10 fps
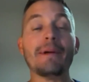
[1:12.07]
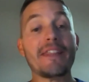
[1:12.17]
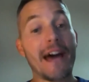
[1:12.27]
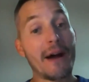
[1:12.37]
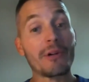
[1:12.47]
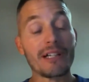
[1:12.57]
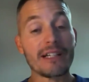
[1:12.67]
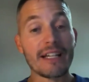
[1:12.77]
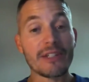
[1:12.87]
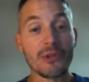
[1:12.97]
In that one,
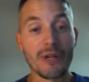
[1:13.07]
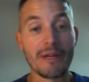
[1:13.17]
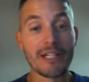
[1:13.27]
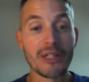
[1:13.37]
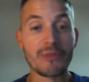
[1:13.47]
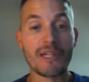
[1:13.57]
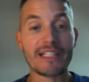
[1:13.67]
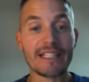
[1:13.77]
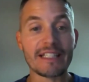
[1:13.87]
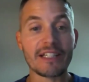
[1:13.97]
as Joy mentioned, we
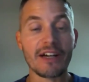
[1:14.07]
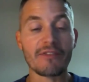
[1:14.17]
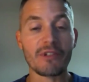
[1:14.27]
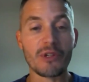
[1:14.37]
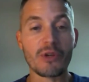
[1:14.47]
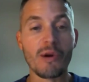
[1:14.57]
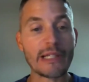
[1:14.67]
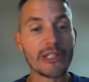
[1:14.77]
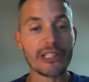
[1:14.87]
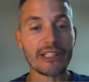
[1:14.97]
did cover the
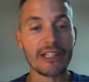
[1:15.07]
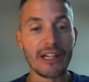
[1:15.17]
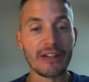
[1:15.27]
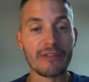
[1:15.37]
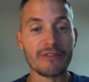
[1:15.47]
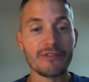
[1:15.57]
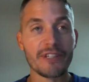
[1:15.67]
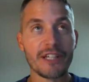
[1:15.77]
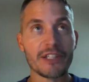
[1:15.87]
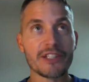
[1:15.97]
question of
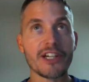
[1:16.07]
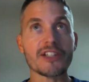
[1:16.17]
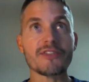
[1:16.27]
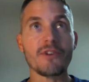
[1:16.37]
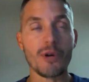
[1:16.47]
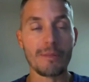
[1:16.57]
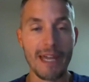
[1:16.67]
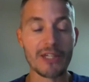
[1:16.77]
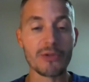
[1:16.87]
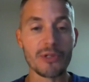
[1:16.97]
does voting
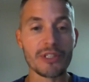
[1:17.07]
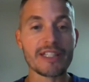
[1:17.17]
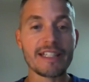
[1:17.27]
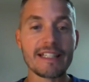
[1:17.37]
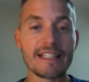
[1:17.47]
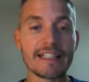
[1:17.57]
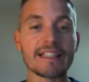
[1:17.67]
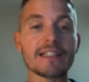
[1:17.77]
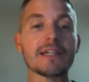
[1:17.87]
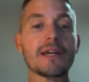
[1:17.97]
make you a good citizen?
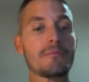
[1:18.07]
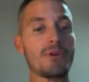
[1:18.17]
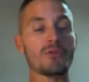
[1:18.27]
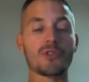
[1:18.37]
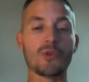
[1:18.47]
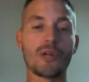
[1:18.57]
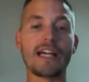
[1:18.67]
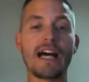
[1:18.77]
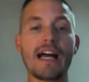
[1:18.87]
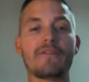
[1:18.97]
Both Joy and
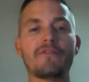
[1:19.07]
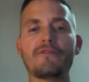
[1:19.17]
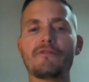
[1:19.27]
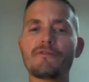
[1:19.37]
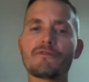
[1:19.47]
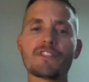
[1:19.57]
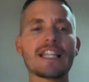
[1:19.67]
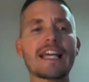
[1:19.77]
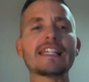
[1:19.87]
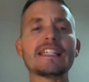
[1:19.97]
I,
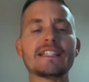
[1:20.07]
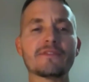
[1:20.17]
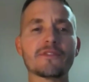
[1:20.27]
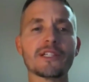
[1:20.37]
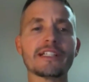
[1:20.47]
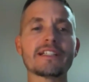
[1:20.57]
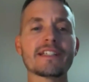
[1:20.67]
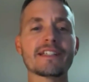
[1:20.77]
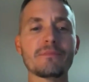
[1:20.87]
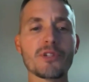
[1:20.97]
slightly different
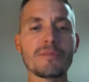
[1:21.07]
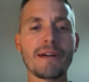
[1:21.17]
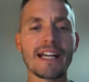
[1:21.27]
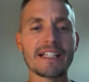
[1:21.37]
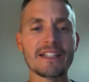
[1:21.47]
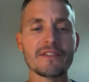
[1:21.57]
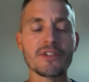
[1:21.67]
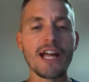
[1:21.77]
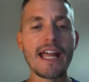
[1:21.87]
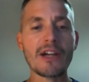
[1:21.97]
perspectives or
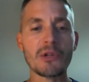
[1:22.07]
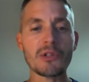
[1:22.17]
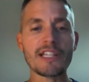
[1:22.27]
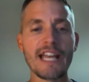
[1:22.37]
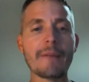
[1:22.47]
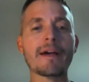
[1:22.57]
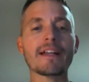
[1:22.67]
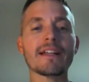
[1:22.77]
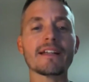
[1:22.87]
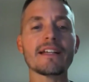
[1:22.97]
angles, came at
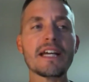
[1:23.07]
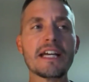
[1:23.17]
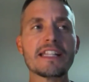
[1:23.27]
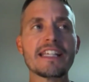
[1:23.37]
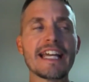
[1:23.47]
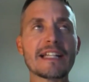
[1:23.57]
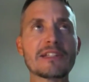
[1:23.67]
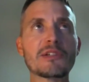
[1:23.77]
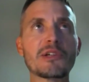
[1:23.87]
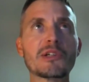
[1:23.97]
it. The
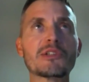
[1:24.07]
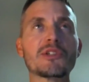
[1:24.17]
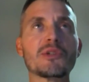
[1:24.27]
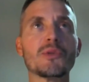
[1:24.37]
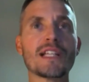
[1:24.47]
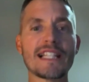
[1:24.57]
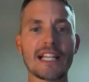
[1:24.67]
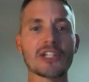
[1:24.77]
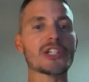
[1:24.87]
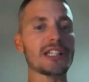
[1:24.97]
answer to
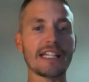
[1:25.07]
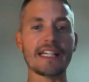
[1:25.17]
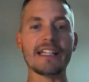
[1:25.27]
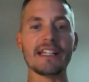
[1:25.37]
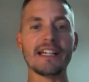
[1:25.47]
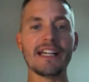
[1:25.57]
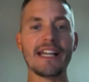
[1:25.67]
essentially